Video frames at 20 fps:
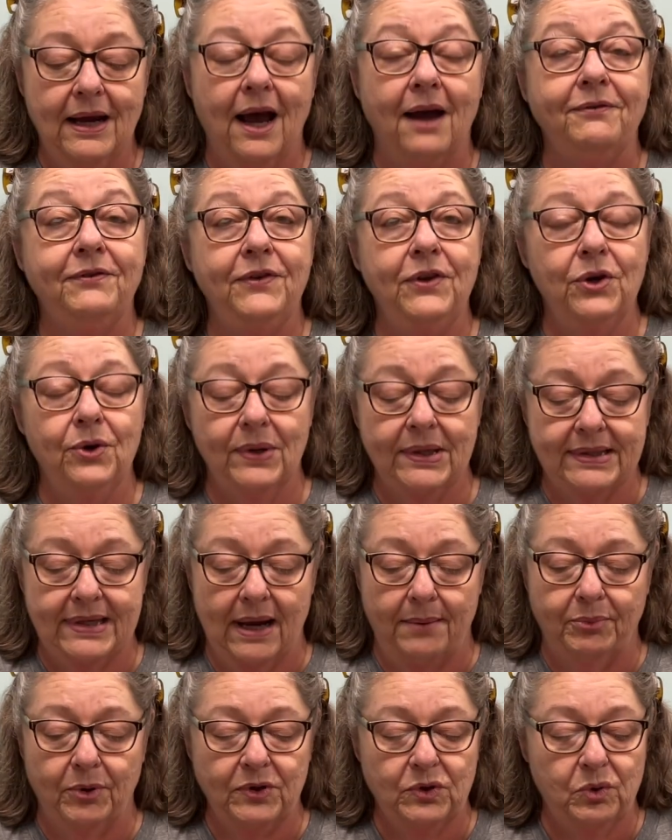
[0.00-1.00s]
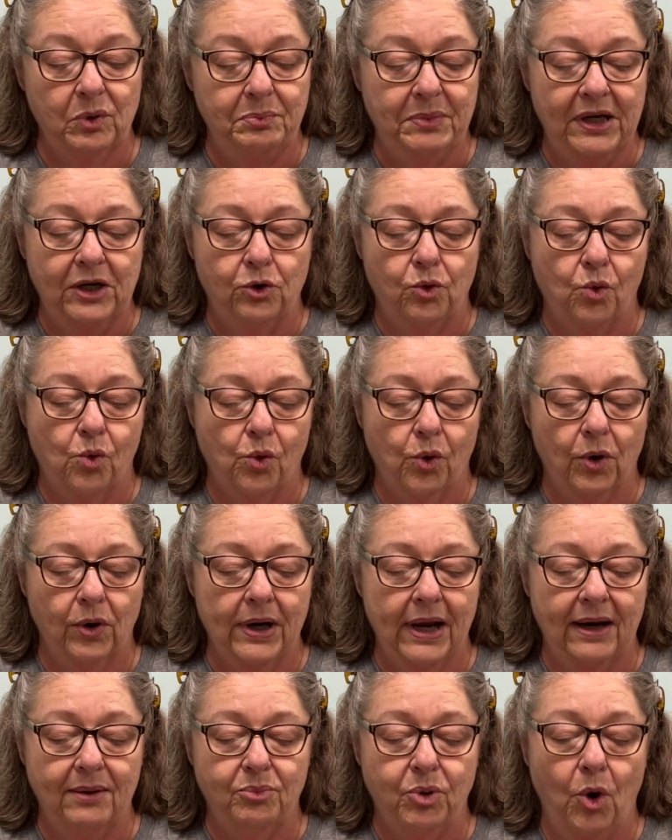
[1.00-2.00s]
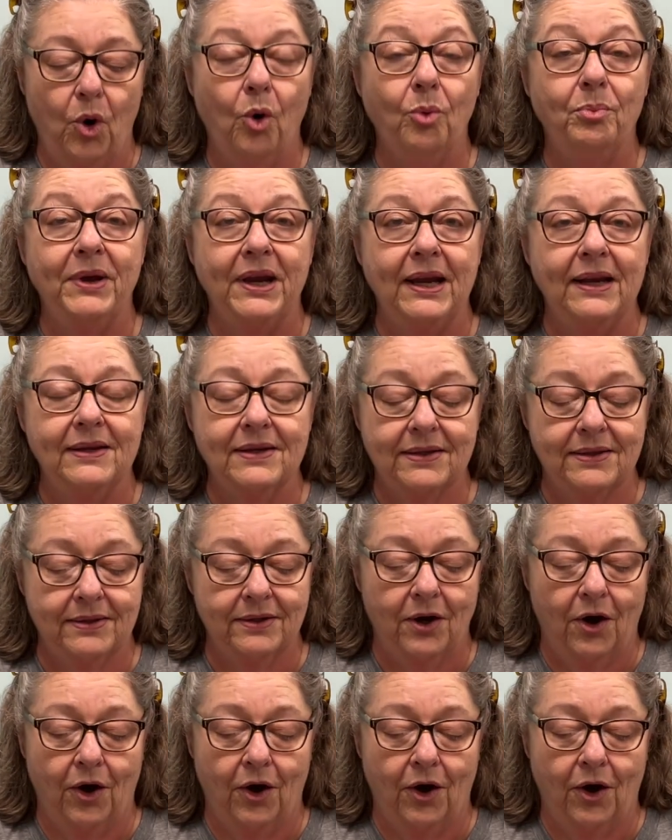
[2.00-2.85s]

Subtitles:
A few examples would be corn and pole beans,